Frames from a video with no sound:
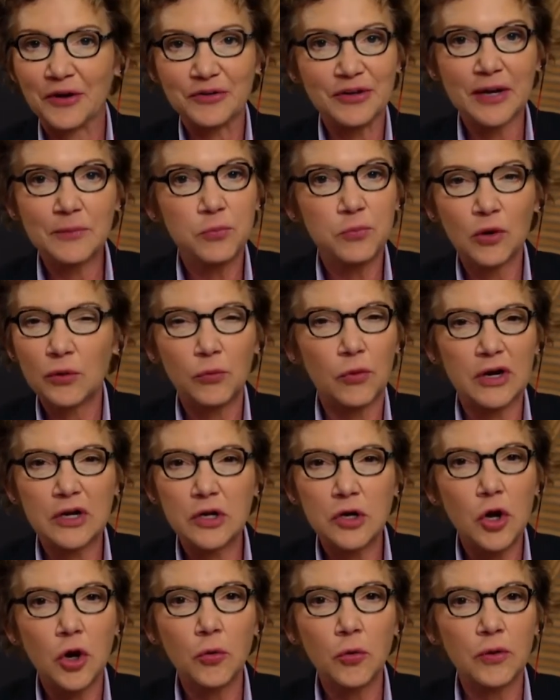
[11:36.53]
9.1,
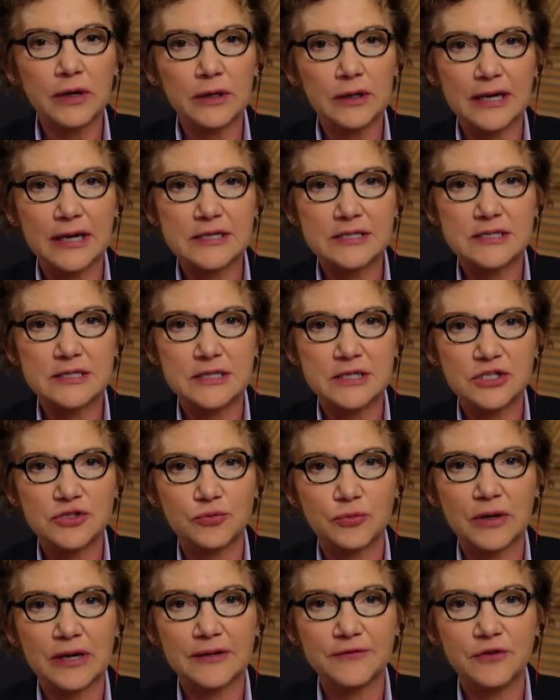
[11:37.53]
no one likes this,
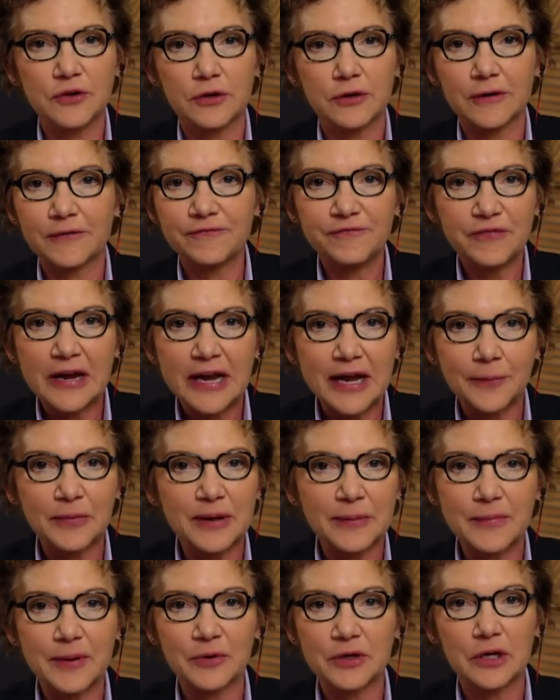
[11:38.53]
right? If you're a
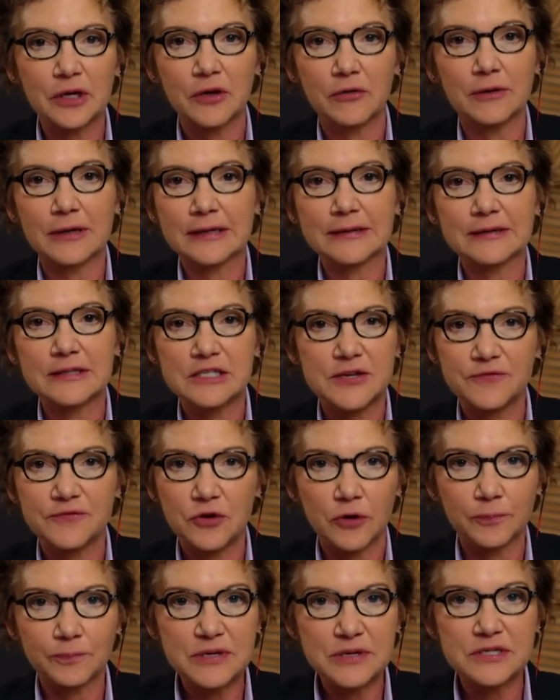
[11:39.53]
family member, you don't like this. If
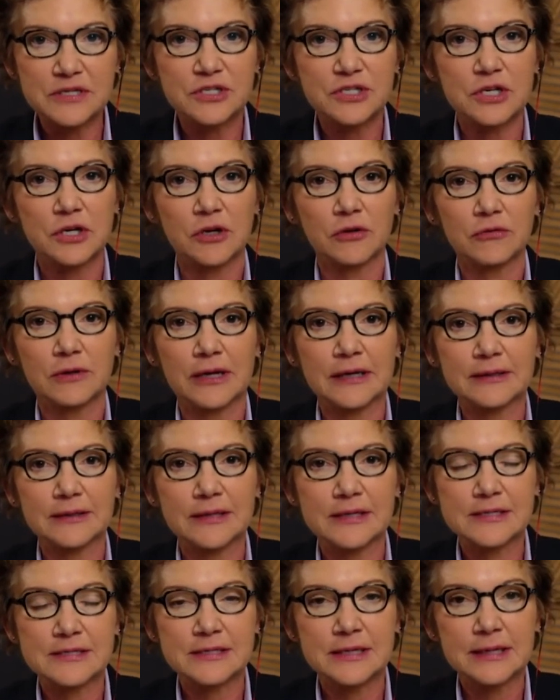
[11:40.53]
you're a business, you don't like
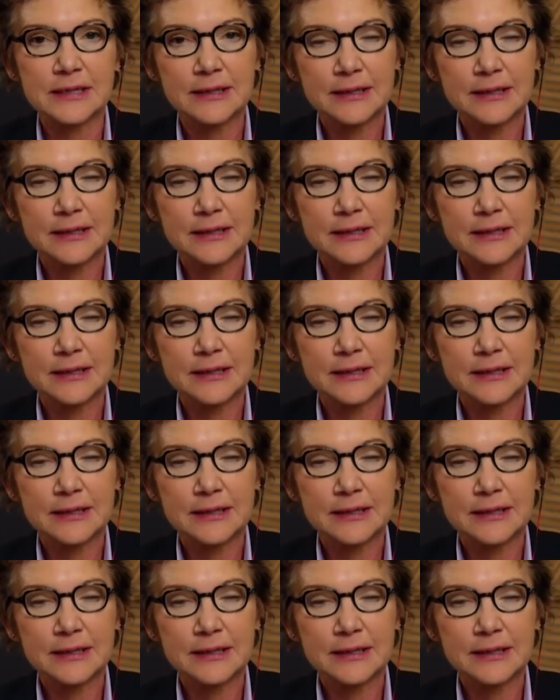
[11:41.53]
this.